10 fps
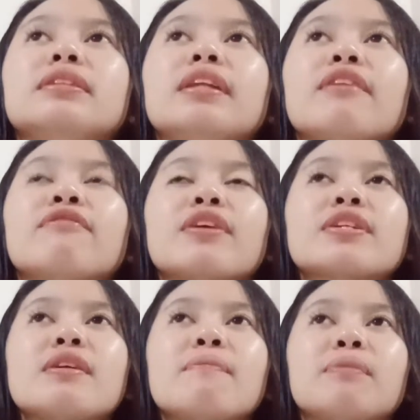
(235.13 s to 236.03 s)
take for
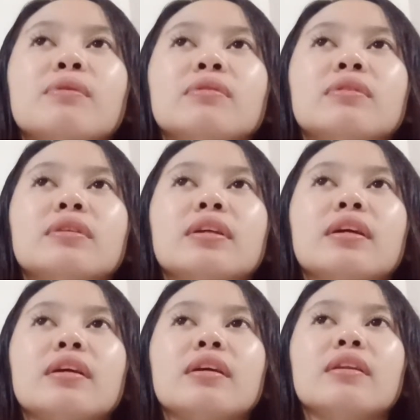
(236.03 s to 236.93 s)
example,
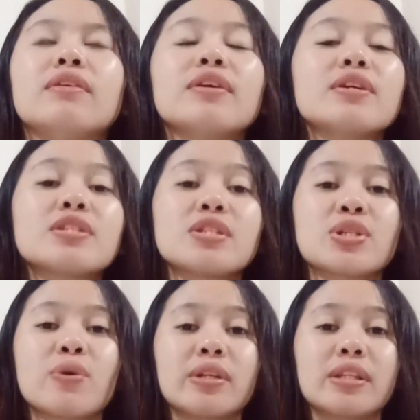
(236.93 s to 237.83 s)
there is a
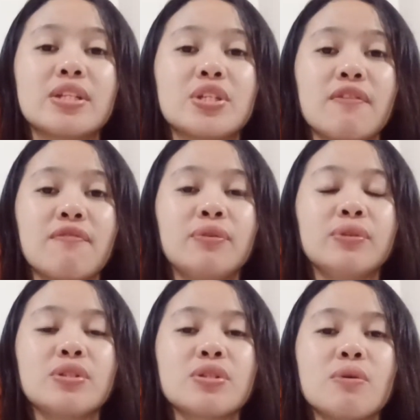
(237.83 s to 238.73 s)
shortage of
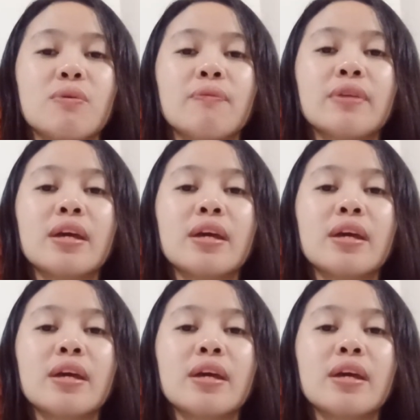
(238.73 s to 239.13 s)
food, so